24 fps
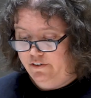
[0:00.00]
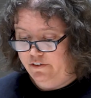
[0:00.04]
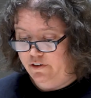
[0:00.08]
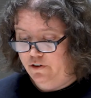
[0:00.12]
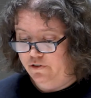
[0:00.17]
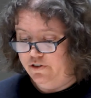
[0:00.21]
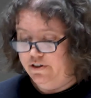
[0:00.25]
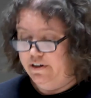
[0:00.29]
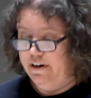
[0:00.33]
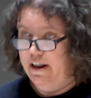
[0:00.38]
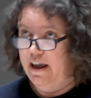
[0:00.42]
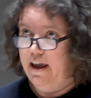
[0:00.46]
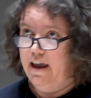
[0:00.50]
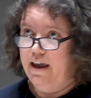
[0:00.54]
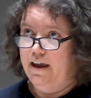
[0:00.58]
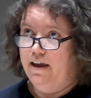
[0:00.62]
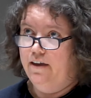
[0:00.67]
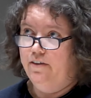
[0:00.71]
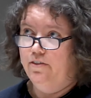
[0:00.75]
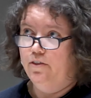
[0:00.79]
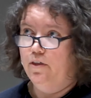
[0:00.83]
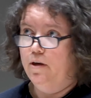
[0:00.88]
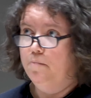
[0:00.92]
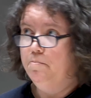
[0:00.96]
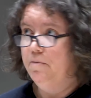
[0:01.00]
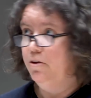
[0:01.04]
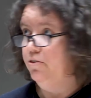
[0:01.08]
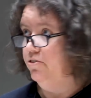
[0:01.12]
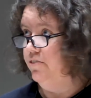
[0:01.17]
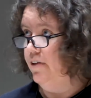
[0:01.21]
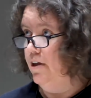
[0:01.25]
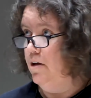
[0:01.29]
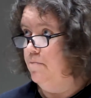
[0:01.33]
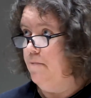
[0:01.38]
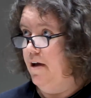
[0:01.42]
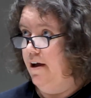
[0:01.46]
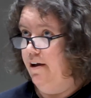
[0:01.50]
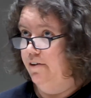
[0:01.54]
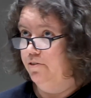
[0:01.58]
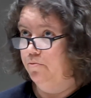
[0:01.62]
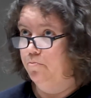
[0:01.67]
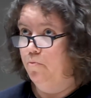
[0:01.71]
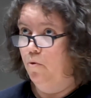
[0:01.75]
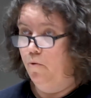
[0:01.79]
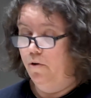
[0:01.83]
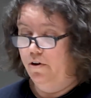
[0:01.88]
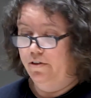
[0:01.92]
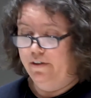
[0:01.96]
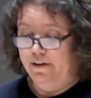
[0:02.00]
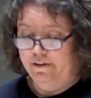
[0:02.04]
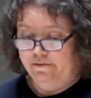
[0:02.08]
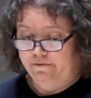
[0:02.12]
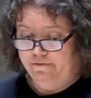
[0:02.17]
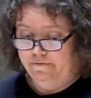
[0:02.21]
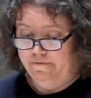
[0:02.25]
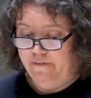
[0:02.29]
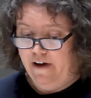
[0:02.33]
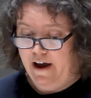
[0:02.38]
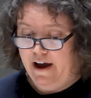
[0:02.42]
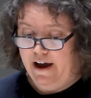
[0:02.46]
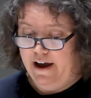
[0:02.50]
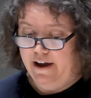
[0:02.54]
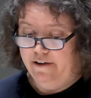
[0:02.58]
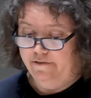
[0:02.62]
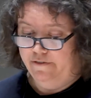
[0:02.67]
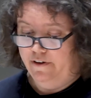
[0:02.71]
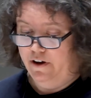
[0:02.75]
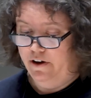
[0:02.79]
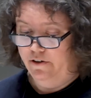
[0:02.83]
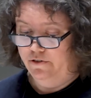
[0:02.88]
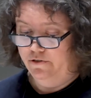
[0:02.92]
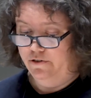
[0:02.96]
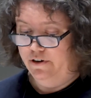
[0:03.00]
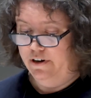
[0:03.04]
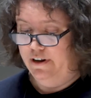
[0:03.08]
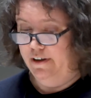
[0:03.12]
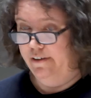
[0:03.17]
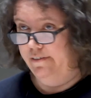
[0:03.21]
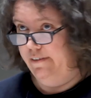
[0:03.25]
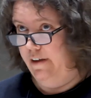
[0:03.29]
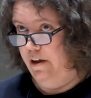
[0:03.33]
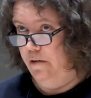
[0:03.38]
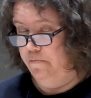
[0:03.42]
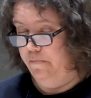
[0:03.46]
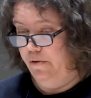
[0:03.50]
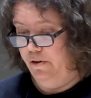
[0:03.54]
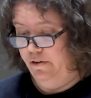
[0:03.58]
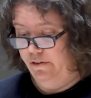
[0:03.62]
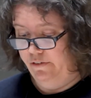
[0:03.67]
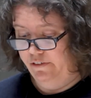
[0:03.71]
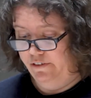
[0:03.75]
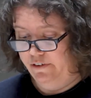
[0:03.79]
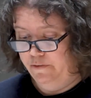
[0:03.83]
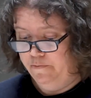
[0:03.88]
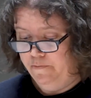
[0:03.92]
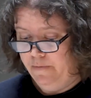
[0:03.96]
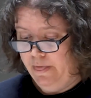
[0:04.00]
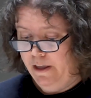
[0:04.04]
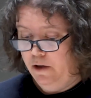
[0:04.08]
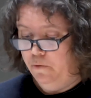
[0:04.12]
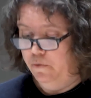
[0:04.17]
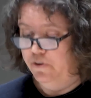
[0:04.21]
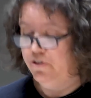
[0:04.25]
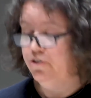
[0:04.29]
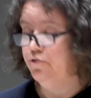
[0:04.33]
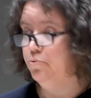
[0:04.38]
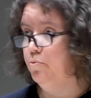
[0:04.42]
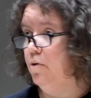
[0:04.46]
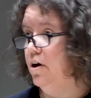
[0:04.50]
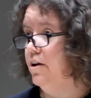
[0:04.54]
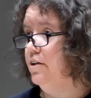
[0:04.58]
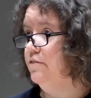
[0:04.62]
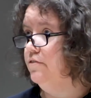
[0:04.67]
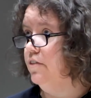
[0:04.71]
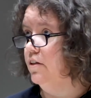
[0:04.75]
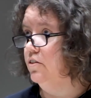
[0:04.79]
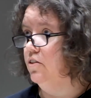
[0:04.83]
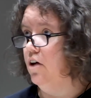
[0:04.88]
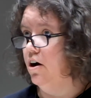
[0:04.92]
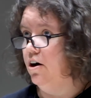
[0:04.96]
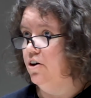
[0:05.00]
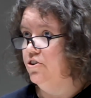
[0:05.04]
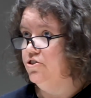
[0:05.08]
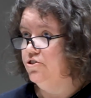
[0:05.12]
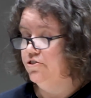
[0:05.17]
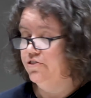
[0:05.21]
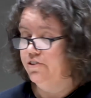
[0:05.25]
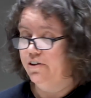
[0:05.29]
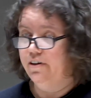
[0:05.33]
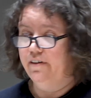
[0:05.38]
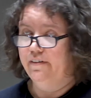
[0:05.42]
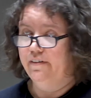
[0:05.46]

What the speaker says: So today, the museum has more than 500 examples, which is one of the largest